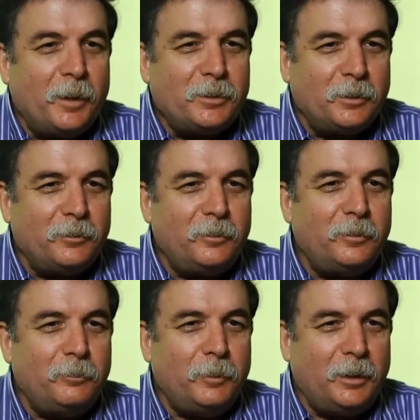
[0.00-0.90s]
patient
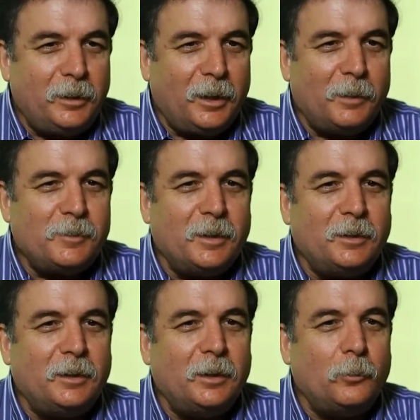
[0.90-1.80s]
many times
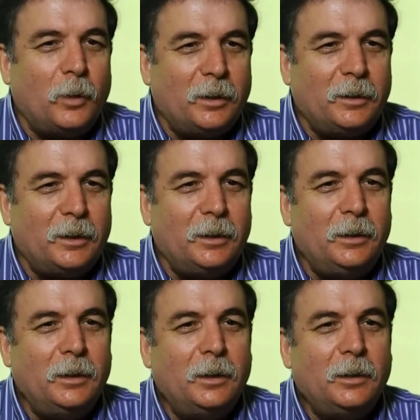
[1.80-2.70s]
that uh, one day
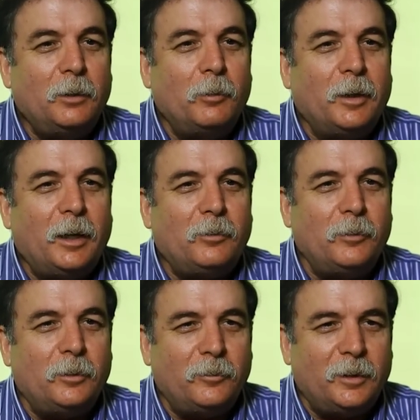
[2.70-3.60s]
they will get
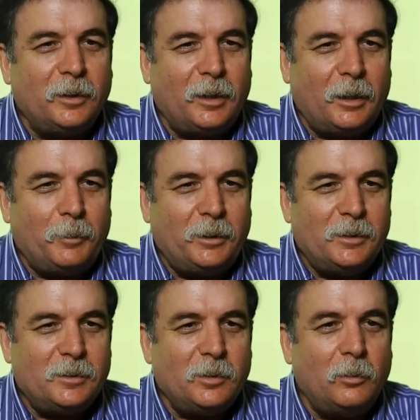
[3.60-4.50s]
rid of their
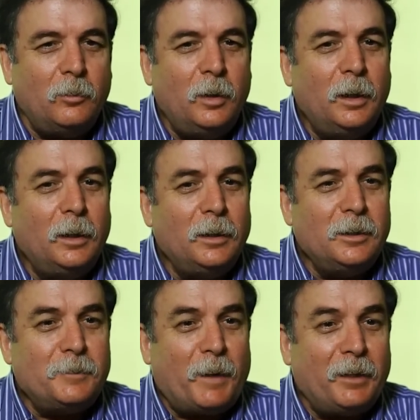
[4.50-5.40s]
diabetes. So
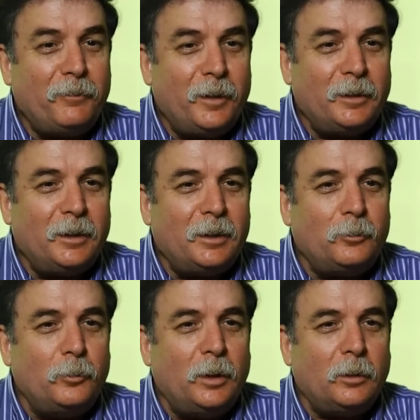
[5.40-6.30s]
despite the fact
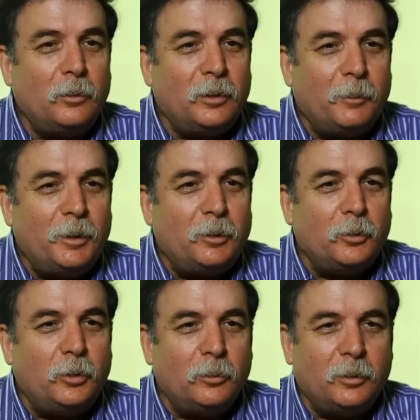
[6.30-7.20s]
that we are not able to
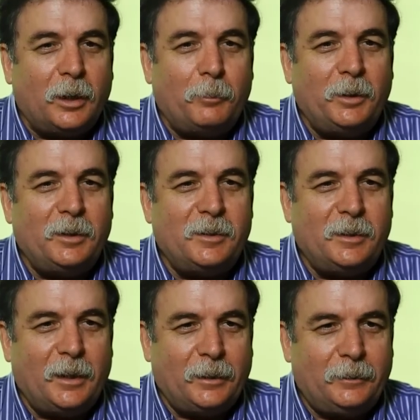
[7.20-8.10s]
cure diabetes
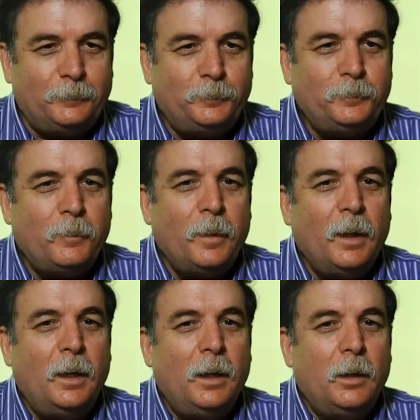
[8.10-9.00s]
yet,
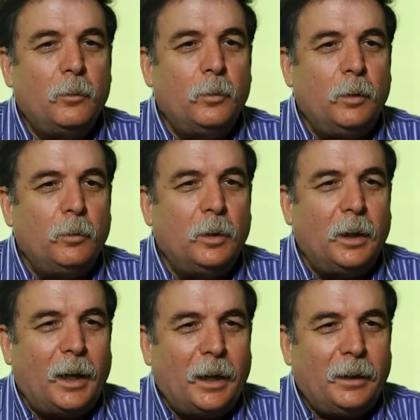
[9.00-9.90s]
we would
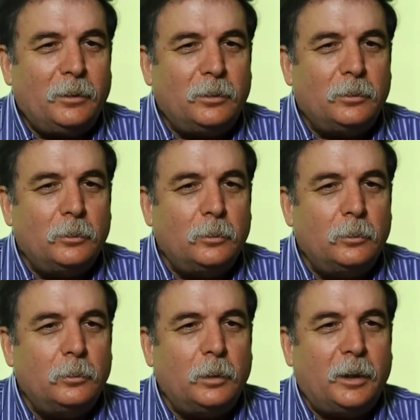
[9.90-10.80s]
like
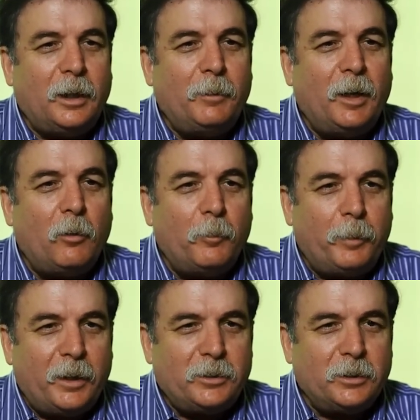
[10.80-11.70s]
to enable our
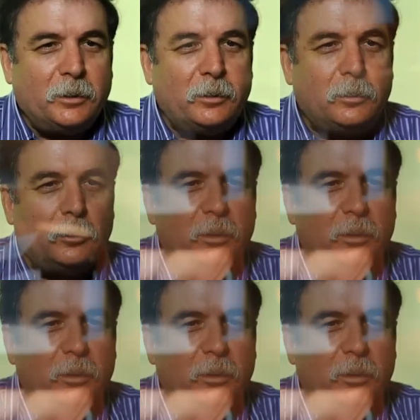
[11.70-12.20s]
patient to